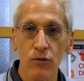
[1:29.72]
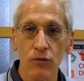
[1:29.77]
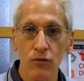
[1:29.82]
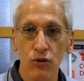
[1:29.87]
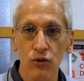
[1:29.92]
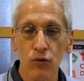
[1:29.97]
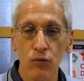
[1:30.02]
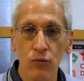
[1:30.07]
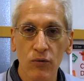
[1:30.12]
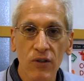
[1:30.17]

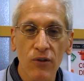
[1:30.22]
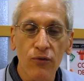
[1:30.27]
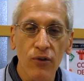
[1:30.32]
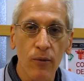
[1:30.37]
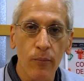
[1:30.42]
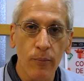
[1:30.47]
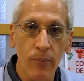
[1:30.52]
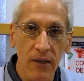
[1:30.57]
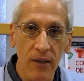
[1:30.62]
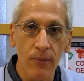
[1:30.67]
two
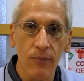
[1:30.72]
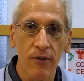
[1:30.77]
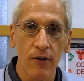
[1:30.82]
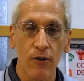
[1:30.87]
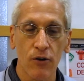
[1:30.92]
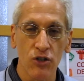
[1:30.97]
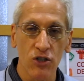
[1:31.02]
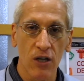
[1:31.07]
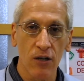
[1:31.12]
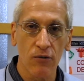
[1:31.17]
different beams that
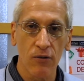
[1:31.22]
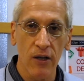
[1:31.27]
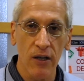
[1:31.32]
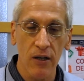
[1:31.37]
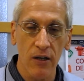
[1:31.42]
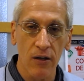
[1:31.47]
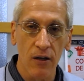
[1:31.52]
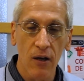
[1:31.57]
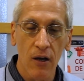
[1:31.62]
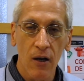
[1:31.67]
are
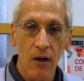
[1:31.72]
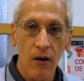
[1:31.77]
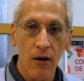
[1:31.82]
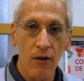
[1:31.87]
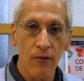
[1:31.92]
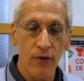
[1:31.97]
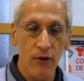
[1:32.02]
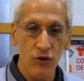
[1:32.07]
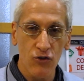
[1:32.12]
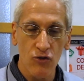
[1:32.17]
generated
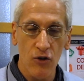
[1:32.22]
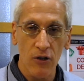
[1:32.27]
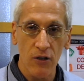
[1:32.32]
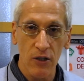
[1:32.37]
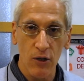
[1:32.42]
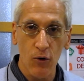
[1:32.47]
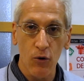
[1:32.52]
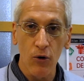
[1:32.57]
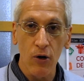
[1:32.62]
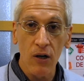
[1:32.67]
are very
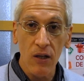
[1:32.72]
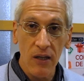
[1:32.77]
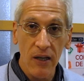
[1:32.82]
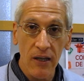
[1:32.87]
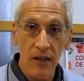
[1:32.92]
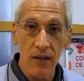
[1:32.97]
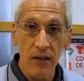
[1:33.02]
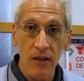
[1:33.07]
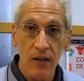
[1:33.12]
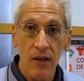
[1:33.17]
strongly
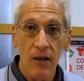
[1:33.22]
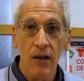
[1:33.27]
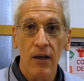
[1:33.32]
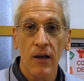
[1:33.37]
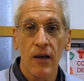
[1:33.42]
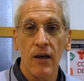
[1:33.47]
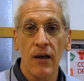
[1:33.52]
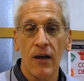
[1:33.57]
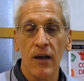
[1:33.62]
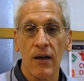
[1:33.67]
correlated,
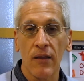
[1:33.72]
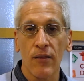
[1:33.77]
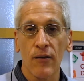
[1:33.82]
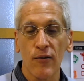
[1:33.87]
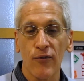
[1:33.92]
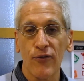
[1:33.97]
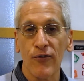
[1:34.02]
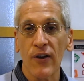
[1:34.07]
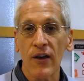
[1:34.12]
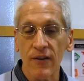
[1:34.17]
and
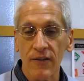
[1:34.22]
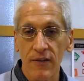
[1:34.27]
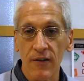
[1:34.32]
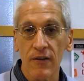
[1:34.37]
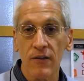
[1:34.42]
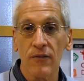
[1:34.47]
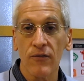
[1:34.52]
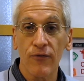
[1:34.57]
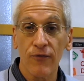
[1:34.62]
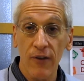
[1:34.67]
their
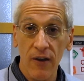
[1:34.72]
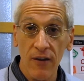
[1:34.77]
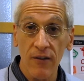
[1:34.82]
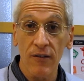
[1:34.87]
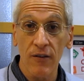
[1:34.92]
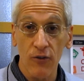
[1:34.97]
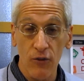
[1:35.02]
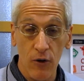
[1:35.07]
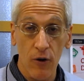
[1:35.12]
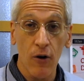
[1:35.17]
phases,
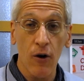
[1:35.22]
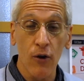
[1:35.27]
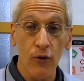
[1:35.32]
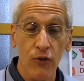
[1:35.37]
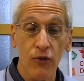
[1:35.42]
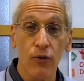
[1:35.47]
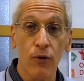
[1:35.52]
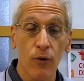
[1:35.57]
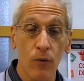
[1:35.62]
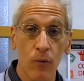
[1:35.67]
phases are
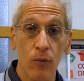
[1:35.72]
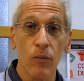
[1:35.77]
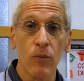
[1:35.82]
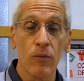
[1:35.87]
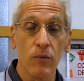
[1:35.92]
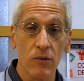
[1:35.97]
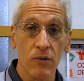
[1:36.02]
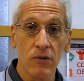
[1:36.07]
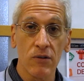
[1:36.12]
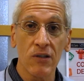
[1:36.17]
also
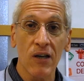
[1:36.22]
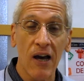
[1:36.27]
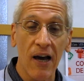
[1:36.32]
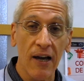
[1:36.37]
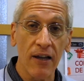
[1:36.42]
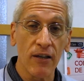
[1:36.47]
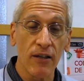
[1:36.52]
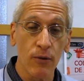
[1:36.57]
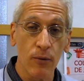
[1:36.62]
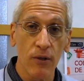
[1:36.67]

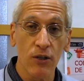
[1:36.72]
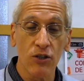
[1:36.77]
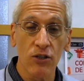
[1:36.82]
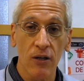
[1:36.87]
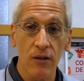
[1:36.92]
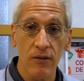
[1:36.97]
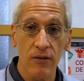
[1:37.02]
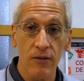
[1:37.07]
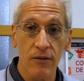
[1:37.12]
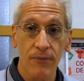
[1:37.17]
tied to each
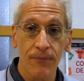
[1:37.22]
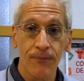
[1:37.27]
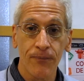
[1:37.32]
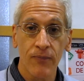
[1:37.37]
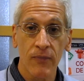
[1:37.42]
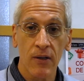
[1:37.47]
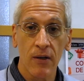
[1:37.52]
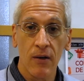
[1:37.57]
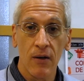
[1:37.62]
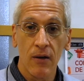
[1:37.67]
other.
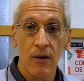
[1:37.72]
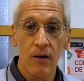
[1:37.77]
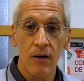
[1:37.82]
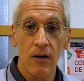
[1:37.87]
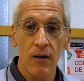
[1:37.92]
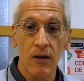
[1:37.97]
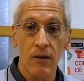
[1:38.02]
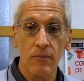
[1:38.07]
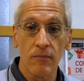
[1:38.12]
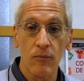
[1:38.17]

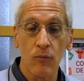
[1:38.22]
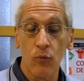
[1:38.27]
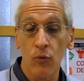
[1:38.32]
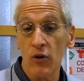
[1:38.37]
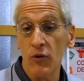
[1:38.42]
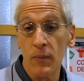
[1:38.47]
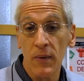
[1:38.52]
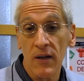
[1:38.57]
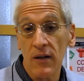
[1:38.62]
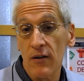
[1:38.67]
Um,
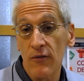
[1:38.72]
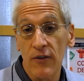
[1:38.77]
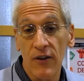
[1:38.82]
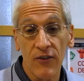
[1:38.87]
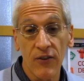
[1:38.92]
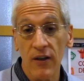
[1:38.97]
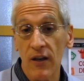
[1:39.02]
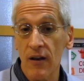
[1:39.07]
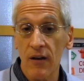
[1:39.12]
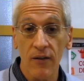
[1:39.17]
we've been
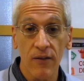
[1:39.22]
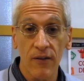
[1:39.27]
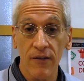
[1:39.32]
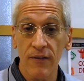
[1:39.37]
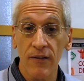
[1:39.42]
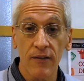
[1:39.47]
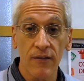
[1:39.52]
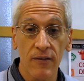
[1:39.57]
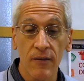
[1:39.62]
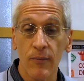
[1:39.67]
investigating this
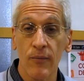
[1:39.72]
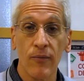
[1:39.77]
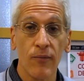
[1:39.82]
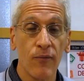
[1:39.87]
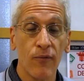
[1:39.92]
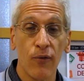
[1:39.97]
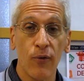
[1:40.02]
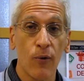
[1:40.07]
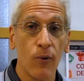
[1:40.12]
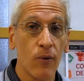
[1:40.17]
system
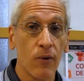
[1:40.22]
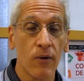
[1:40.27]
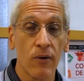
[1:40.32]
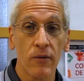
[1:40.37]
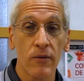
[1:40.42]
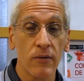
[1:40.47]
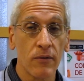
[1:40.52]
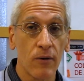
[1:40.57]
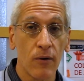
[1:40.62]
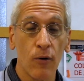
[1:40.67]

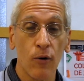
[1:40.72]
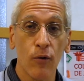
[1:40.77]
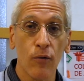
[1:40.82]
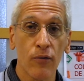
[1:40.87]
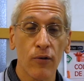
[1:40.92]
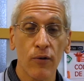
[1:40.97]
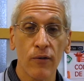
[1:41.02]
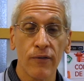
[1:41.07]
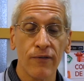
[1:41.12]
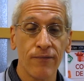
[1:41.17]
for
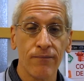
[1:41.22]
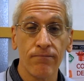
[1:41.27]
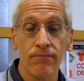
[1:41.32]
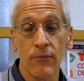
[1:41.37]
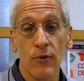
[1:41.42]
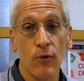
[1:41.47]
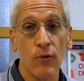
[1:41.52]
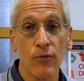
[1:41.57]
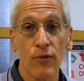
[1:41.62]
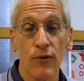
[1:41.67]
over
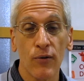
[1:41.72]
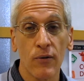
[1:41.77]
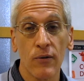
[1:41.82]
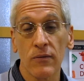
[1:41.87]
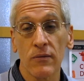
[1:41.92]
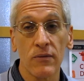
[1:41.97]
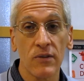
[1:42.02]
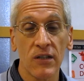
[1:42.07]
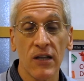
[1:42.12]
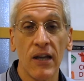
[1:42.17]

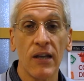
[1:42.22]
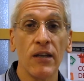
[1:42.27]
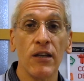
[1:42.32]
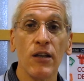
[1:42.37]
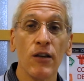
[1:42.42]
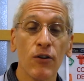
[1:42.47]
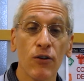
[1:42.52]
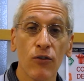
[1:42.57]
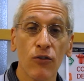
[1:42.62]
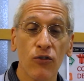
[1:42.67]
over ten
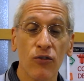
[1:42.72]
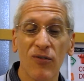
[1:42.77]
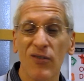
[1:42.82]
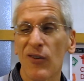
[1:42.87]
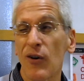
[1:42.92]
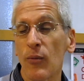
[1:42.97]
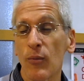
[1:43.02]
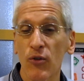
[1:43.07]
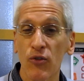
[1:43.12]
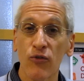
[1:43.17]
years,
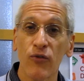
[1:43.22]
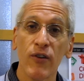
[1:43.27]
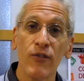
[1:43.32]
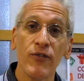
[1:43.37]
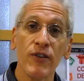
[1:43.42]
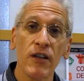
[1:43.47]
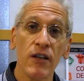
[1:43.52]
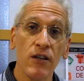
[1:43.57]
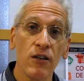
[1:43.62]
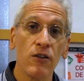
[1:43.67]
almost
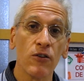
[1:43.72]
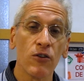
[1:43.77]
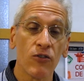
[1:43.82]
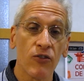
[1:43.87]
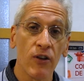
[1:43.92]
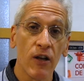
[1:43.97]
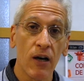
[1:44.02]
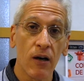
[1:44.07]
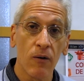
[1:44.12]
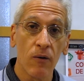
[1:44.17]
fifteen
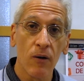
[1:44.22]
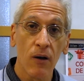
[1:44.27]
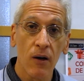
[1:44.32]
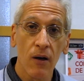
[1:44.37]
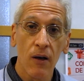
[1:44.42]
years now,